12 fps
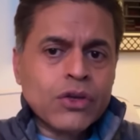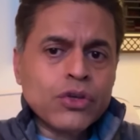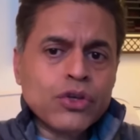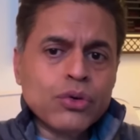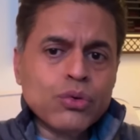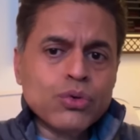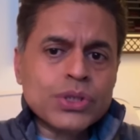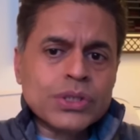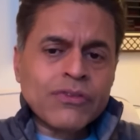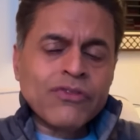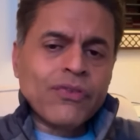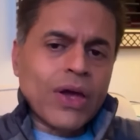used
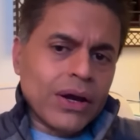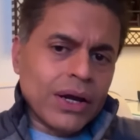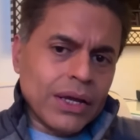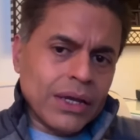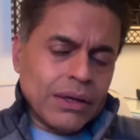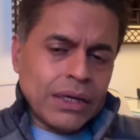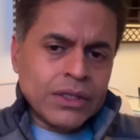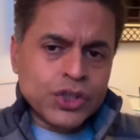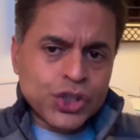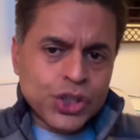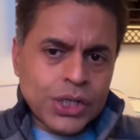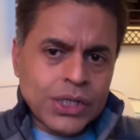a very
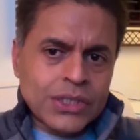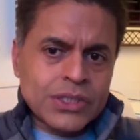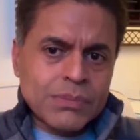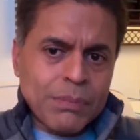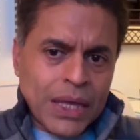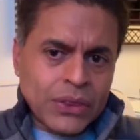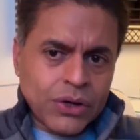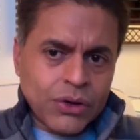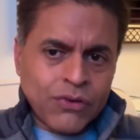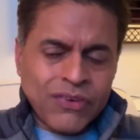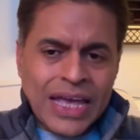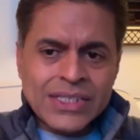ingenious method
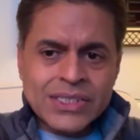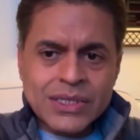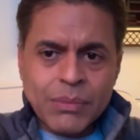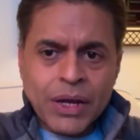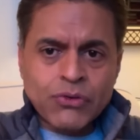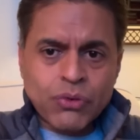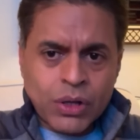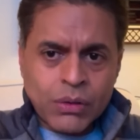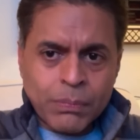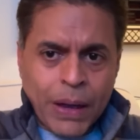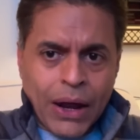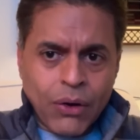of
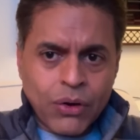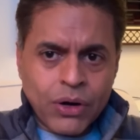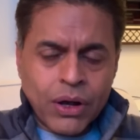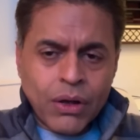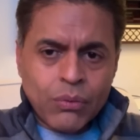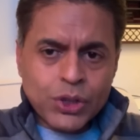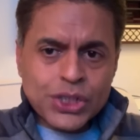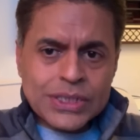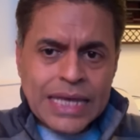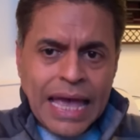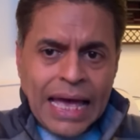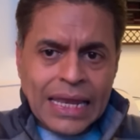asymmetrical power, which
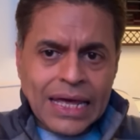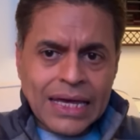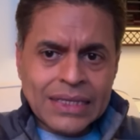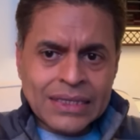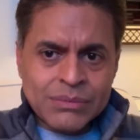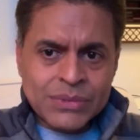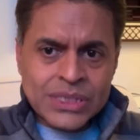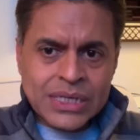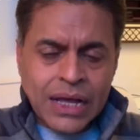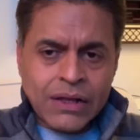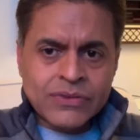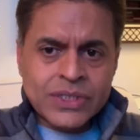is allying
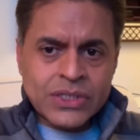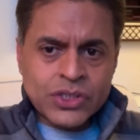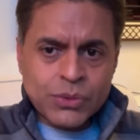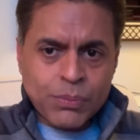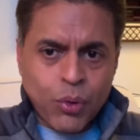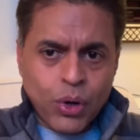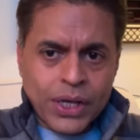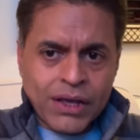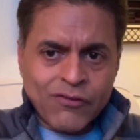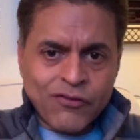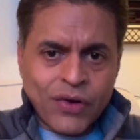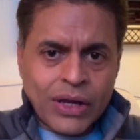themselves and supporting
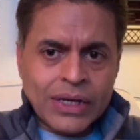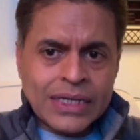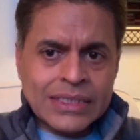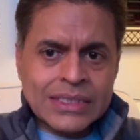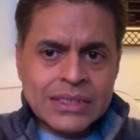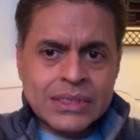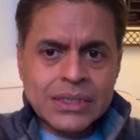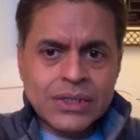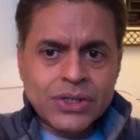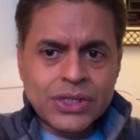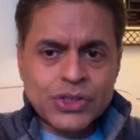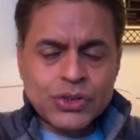and funding a
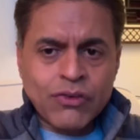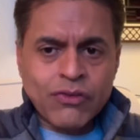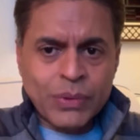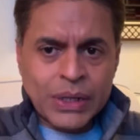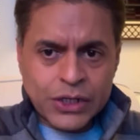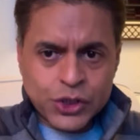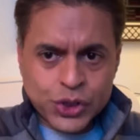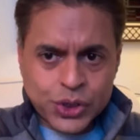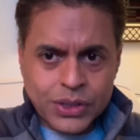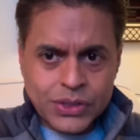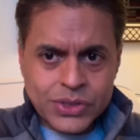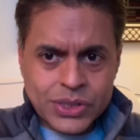series of
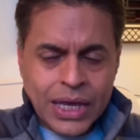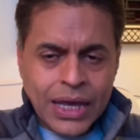militias,